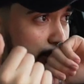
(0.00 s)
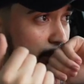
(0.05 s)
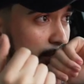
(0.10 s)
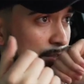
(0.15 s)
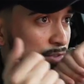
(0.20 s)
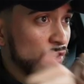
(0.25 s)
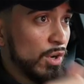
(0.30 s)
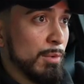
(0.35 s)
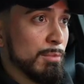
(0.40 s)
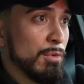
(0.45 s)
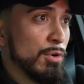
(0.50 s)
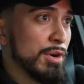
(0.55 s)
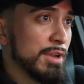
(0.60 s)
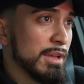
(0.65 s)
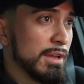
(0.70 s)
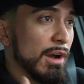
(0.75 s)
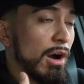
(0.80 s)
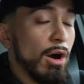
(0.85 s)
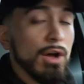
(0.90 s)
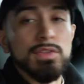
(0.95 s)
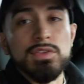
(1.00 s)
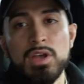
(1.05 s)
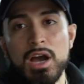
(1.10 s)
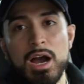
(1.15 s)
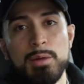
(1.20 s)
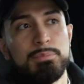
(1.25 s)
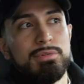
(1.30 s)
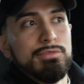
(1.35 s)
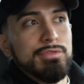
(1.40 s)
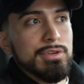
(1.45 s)
so I'm already on
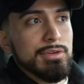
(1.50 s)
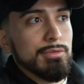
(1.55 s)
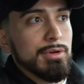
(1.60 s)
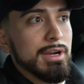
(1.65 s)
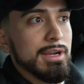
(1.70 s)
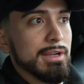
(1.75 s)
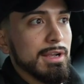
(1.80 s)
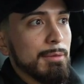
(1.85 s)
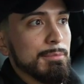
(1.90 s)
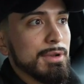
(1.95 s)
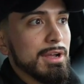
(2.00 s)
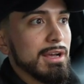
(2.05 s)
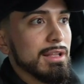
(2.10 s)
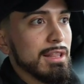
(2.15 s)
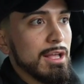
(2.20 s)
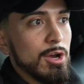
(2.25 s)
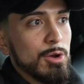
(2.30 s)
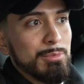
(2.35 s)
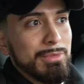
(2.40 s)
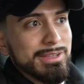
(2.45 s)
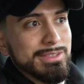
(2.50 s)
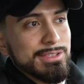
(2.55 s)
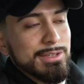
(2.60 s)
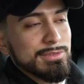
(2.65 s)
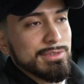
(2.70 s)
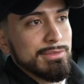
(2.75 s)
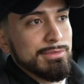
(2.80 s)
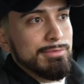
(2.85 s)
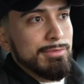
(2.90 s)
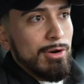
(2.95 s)
top of it, right? I'm not allowing myself
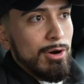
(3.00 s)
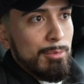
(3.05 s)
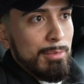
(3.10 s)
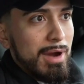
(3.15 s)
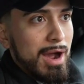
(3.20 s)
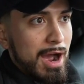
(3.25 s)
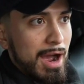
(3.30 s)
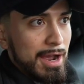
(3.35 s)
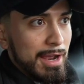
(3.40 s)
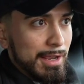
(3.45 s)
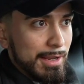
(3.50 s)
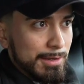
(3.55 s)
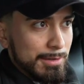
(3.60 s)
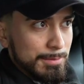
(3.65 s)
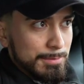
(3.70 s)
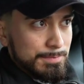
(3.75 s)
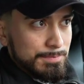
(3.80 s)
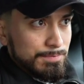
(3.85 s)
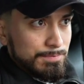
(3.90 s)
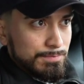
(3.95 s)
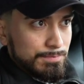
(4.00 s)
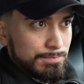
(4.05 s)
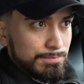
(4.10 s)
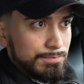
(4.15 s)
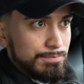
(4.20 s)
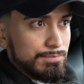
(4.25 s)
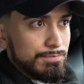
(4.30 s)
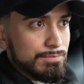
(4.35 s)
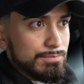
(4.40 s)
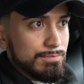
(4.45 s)
to fall behind
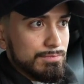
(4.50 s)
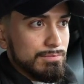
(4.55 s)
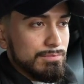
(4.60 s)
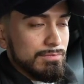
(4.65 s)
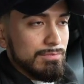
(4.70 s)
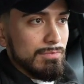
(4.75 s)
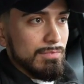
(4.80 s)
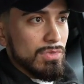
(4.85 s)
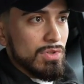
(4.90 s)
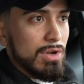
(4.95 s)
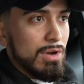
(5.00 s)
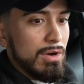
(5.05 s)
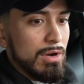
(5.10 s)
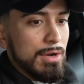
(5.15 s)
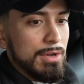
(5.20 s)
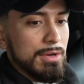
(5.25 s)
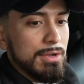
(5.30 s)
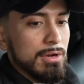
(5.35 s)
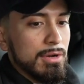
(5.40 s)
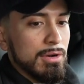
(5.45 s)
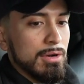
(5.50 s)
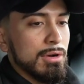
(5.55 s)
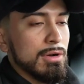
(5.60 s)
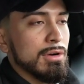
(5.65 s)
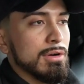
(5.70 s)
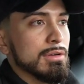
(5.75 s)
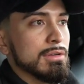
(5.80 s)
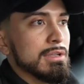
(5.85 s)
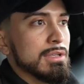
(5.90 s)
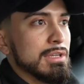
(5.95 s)
on
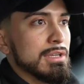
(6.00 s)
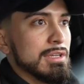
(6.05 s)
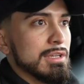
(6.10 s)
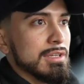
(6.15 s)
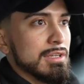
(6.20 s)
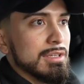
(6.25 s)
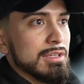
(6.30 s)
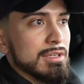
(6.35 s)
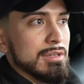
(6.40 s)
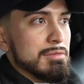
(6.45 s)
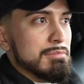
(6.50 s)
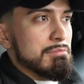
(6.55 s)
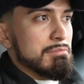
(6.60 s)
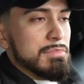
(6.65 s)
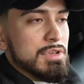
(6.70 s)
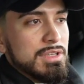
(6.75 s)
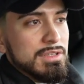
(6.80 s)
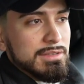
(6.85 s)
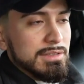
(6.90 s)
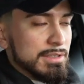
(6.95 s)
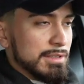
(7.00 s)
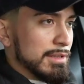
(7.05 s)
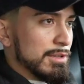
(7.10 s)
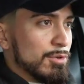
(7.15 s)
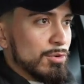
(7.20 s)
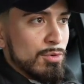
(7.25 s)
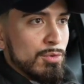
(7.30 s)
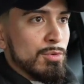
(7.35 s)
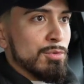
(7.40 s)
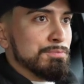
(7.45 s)
measly
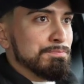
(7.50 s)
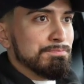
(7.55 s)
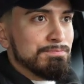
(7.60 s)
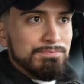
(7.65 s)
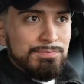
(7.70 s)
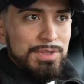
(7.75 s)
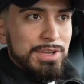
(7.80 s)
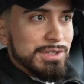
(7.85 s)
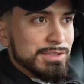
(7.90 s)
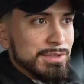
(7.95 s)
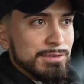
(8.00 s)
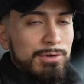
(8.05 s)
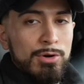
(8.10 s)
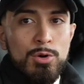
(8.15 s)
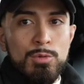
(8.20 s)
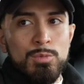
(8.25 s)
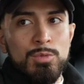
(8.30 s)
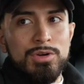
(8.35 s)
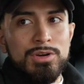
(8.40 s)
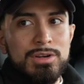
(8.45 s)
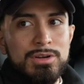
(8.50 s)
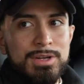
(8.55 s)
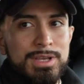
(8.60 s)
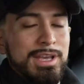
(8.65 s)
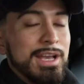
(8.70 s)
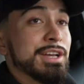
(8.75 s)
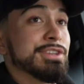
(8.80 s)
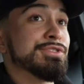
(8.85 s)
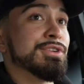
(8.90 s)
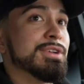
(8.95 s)
little things of homework. Okay,
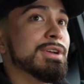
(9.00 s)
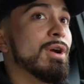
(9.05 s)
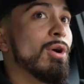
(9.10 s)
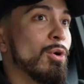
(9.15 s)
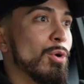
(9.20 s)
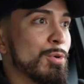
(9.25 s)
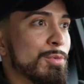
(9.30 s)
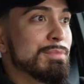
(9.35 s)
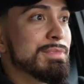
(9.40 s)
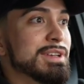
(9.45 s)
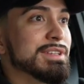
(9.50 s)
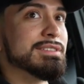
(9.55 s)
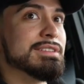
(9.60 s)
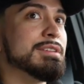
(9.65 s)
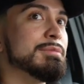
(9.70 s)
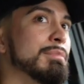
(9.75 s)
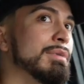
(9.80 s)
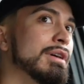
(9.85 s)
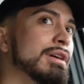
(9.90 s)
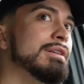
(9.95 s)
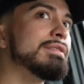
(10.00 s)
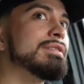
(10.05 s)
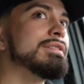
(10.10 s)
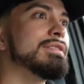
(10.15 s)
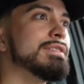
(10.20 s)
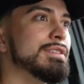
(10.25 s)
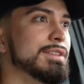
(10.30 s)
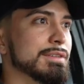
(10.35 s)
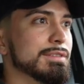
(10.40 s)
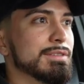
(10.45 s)
I shouldn't call it measly, but
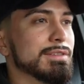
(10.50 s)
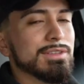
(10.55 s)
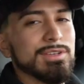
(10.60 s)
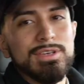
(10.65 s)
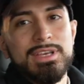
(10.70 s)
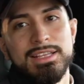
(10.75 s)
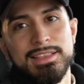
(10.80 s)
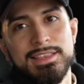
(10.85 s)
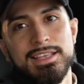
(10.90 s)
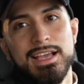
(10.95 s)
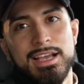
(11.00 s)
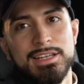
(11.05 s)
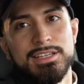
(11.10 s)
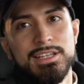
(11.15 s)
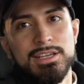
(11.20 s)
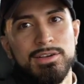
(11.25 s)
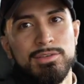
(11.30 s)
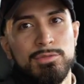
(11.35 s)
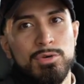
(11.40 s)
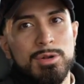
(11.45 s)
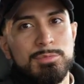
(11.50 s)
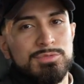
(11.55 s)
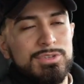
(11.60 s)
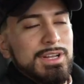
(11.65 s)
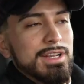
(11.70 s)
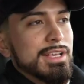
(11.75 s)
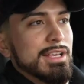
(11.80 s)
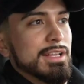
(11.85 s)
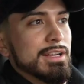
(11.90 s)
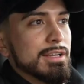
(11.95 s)
you get the idea of what I'm
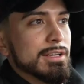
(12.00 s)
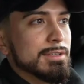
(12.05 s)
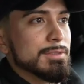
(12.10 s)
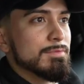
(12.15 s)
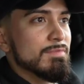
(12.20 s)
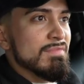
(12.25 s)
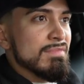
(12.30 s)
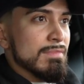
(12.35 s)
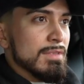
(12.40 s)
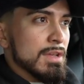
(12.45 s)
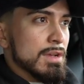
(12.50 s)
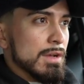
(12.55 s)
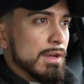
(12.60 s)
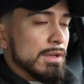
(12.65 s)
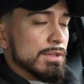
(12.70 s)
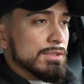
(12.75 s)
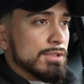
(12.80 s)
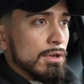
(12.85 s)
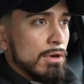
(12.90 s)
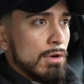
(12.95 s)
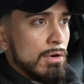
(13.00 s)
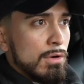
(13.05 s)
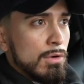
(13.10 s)
trying to get at. So,